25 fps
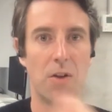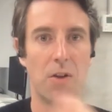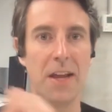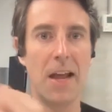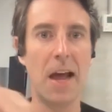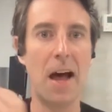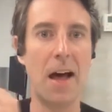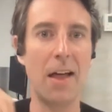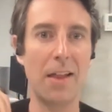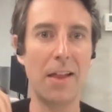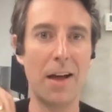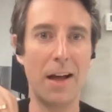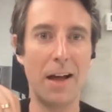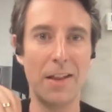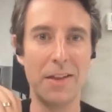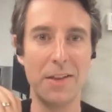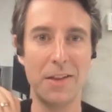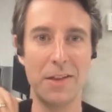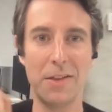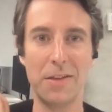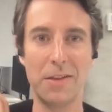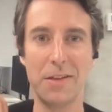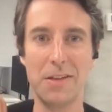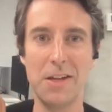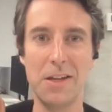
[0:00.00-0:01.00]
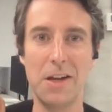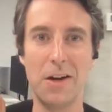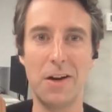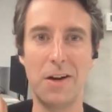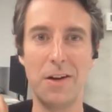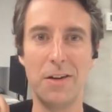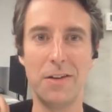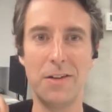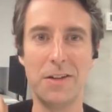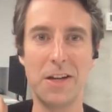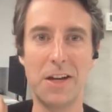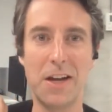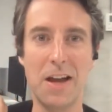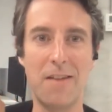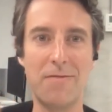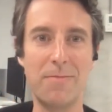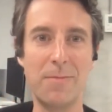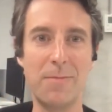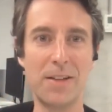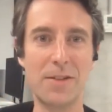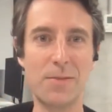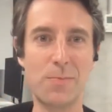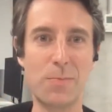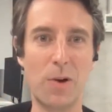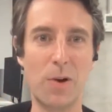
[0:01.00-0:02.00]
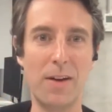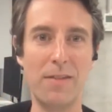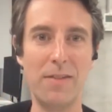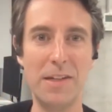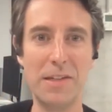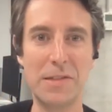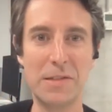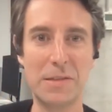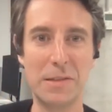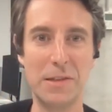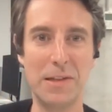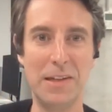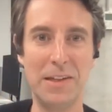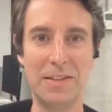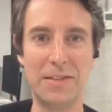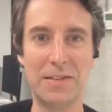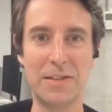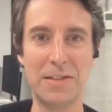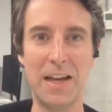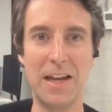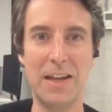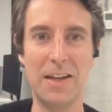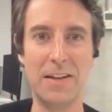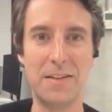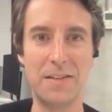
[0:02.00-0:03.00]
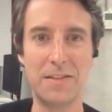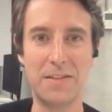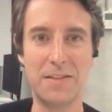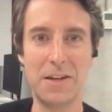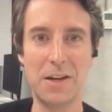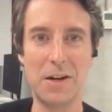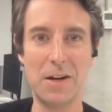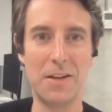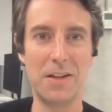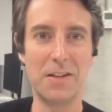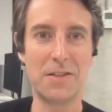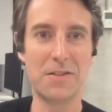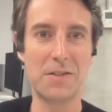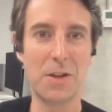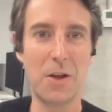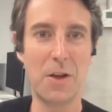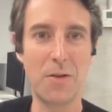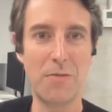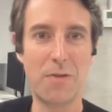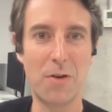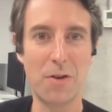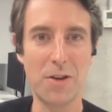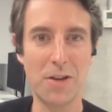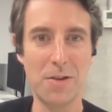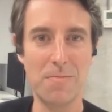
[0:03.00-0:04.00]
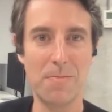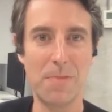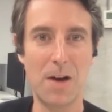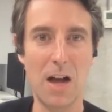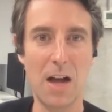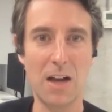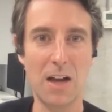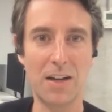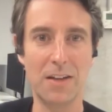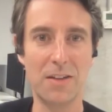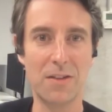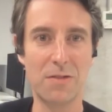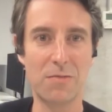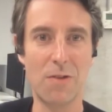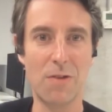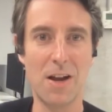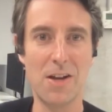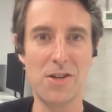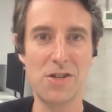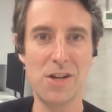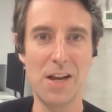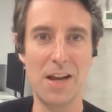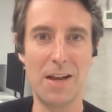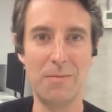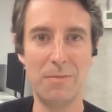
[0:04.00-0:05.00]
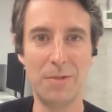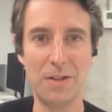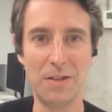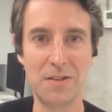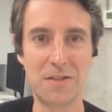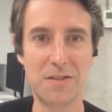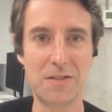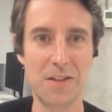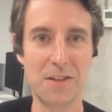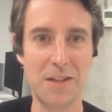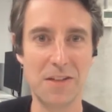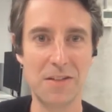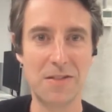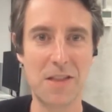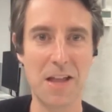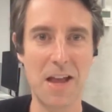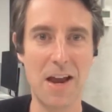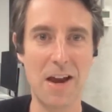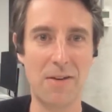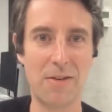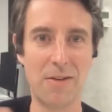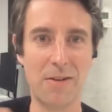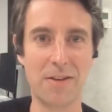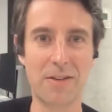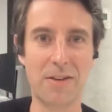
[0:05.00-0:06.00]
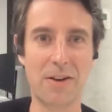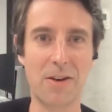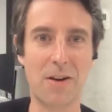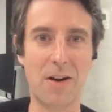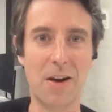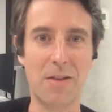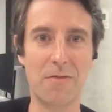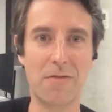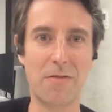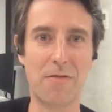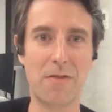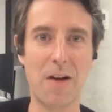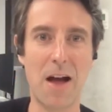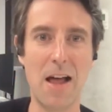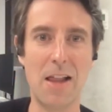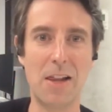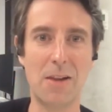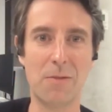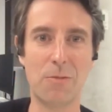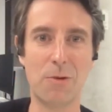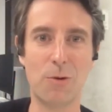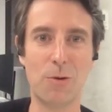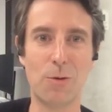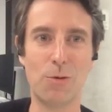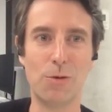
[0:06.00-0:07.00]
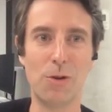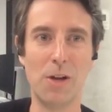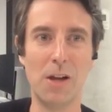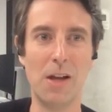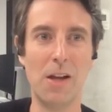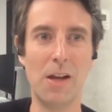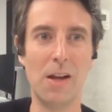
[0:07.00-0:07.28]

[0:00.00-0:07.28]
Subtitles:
On the other, the government's previously said, this low volume markets regime is there and kind of available.